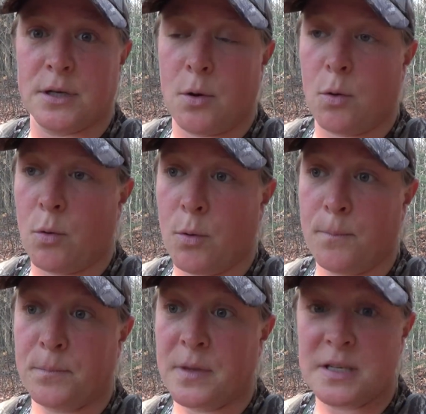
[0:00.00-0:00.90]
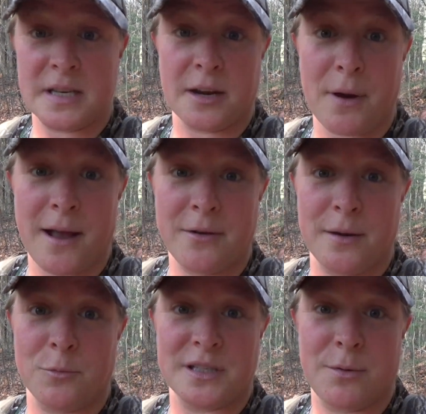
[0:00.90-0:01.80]
So stick around
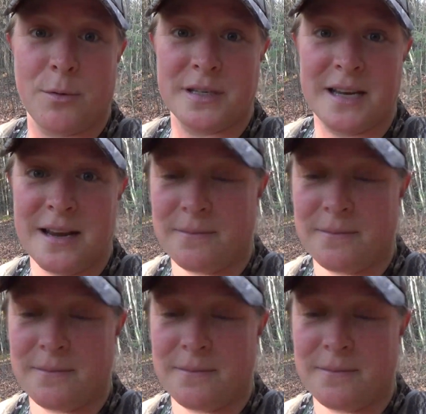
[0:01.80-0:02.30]
and we'll see what we see.